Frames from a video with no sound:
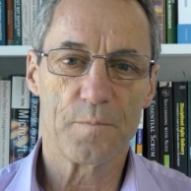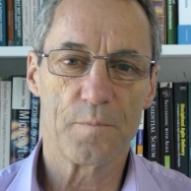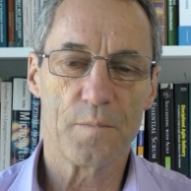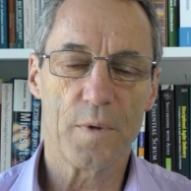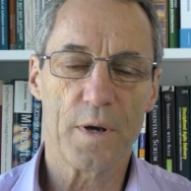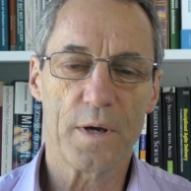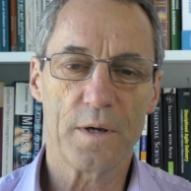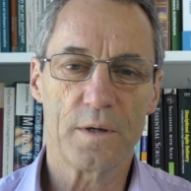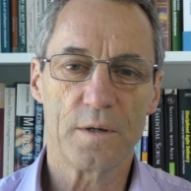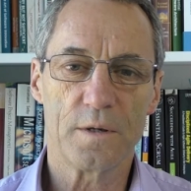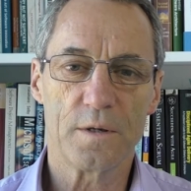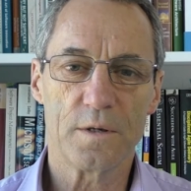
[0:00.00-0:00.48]

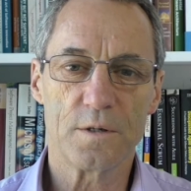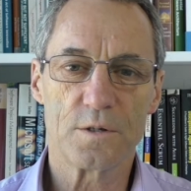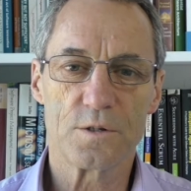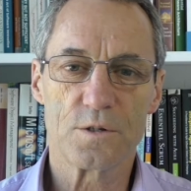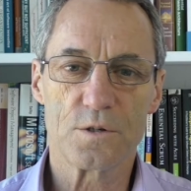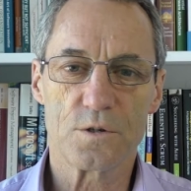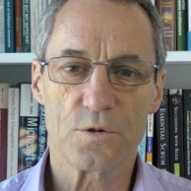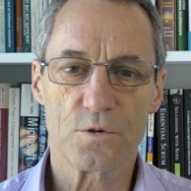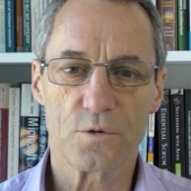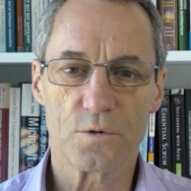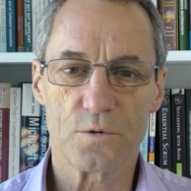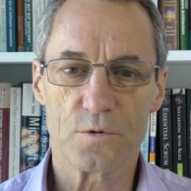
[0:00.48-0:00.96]
may need
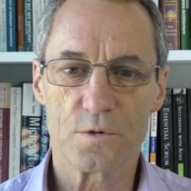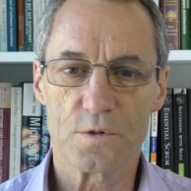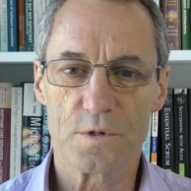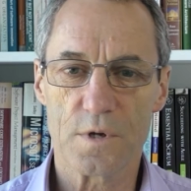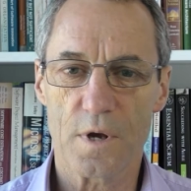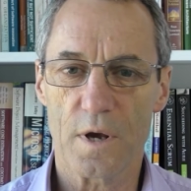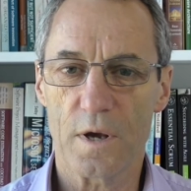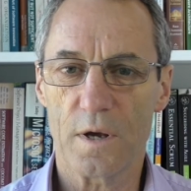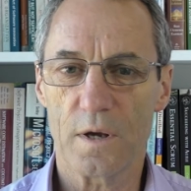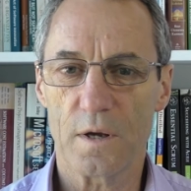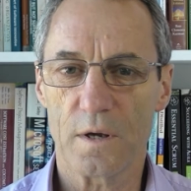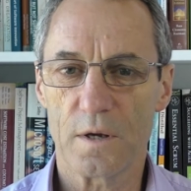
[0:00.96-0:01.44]
to
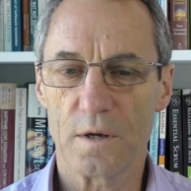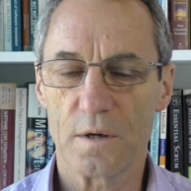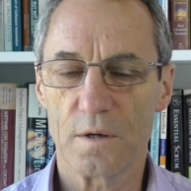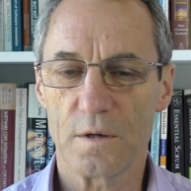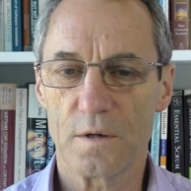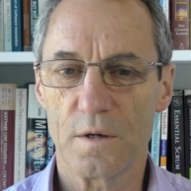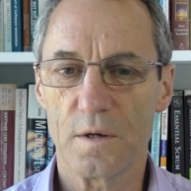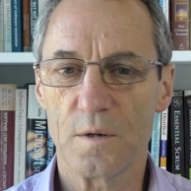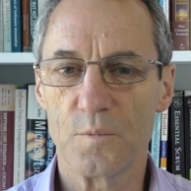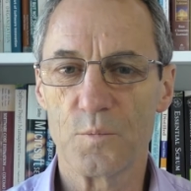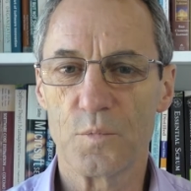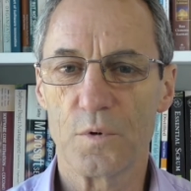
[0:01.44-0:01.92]
take
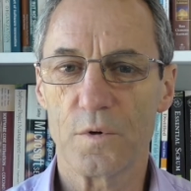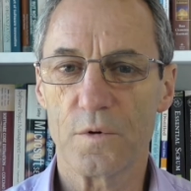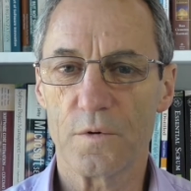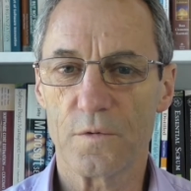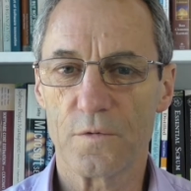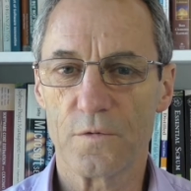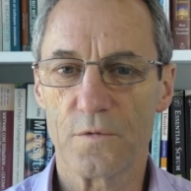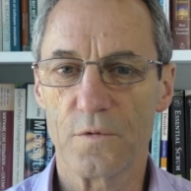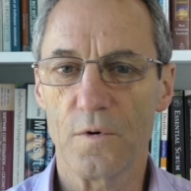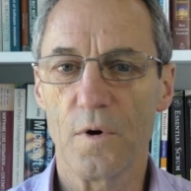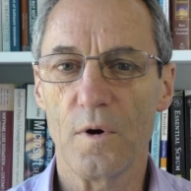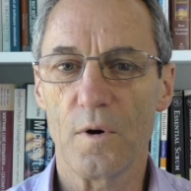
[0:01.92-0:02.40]
input
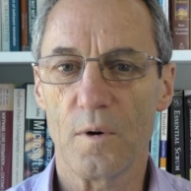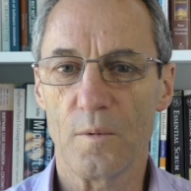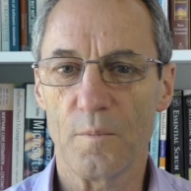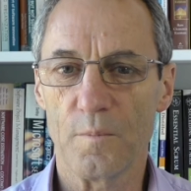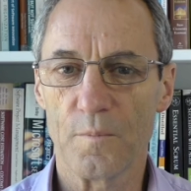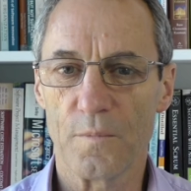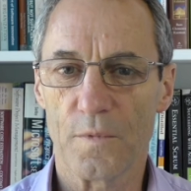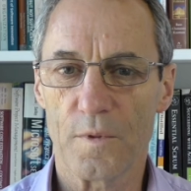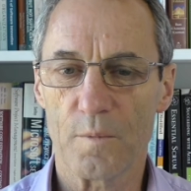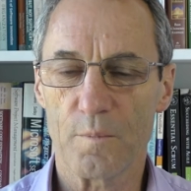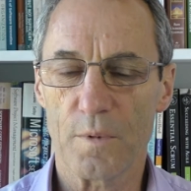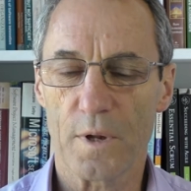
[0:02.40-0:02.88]

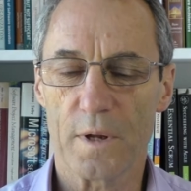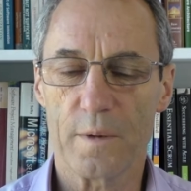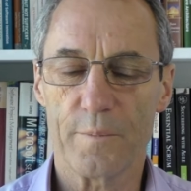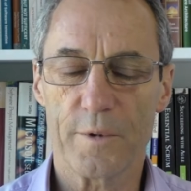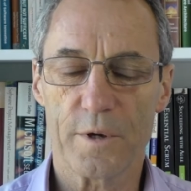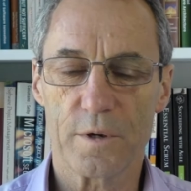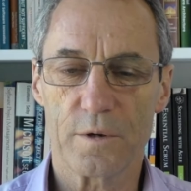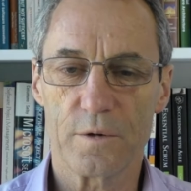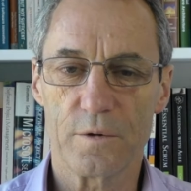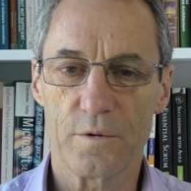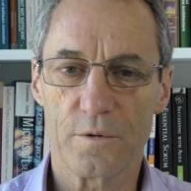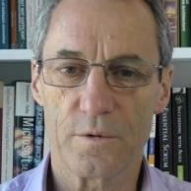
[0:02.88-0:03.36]
from the
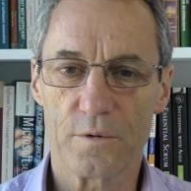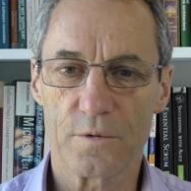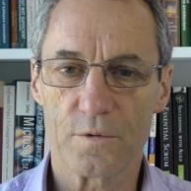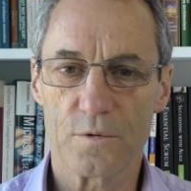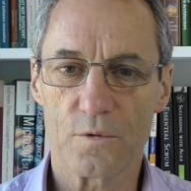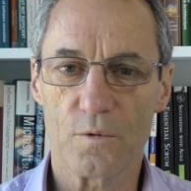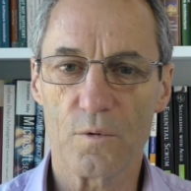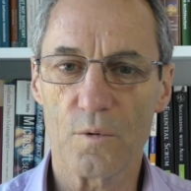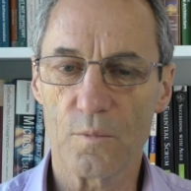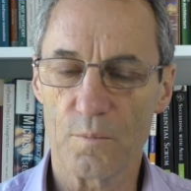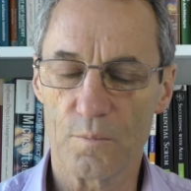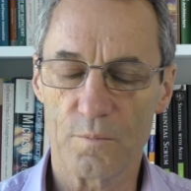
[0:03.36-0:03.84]
playback unit
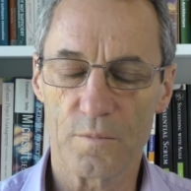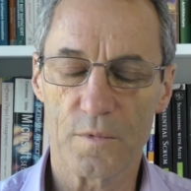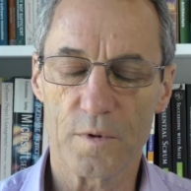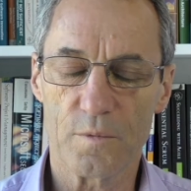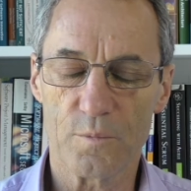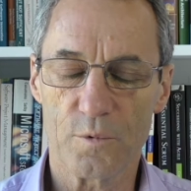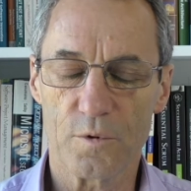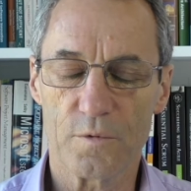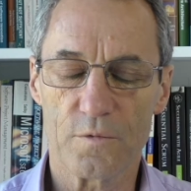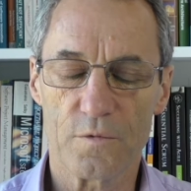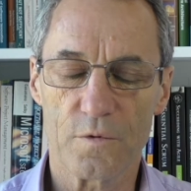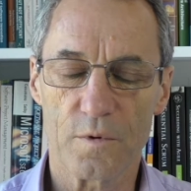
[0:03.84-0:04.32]
or
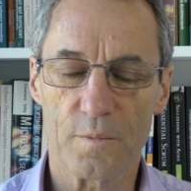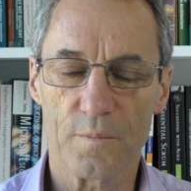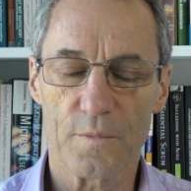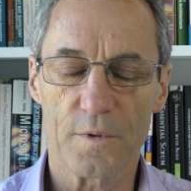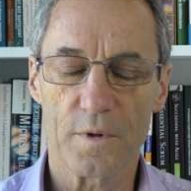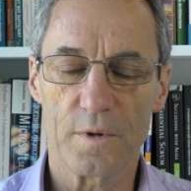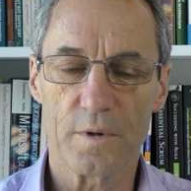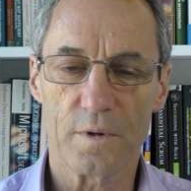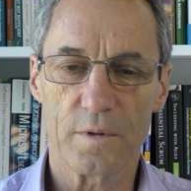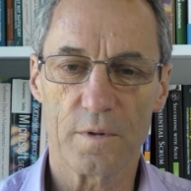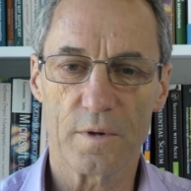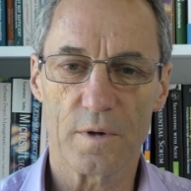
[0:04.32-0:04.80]
input from
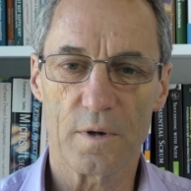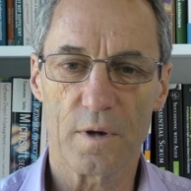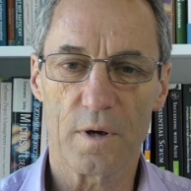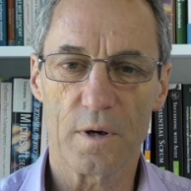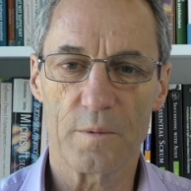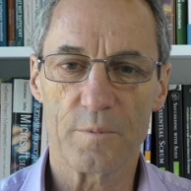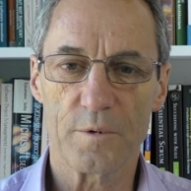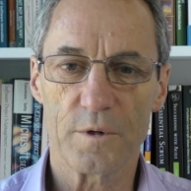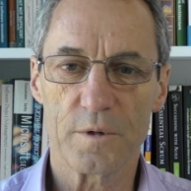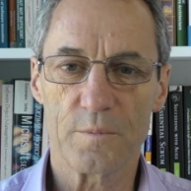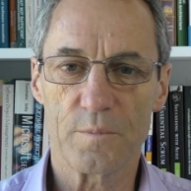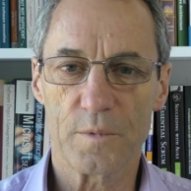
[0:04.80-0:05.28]
the
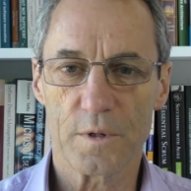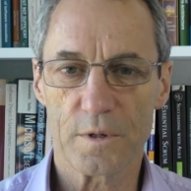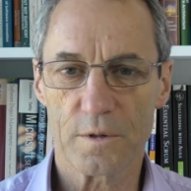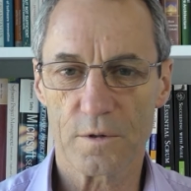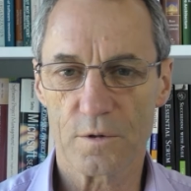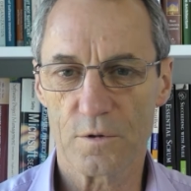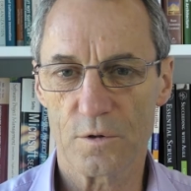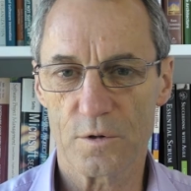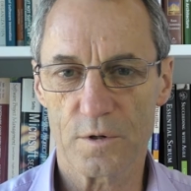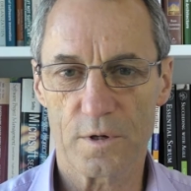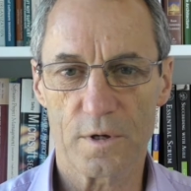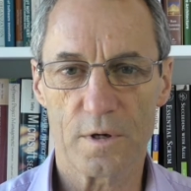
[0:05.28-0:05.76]
library, but
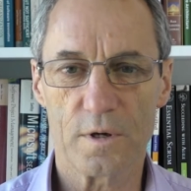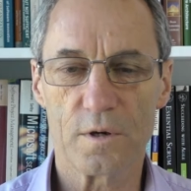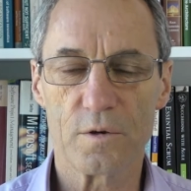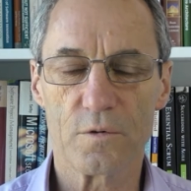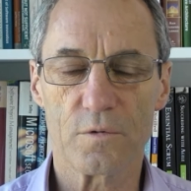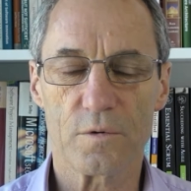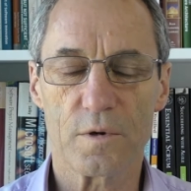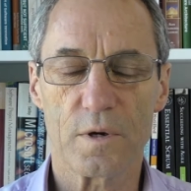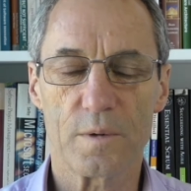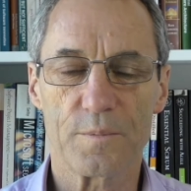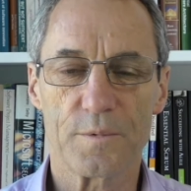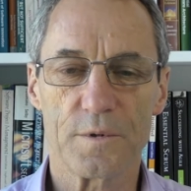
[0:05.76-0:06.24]
it could get
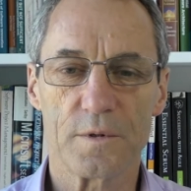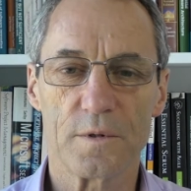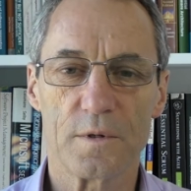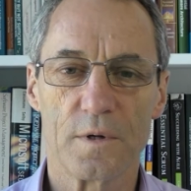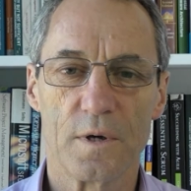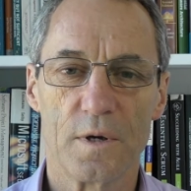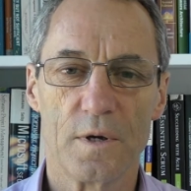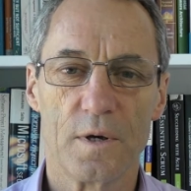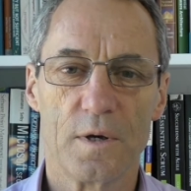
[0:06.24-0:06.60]
interrupted.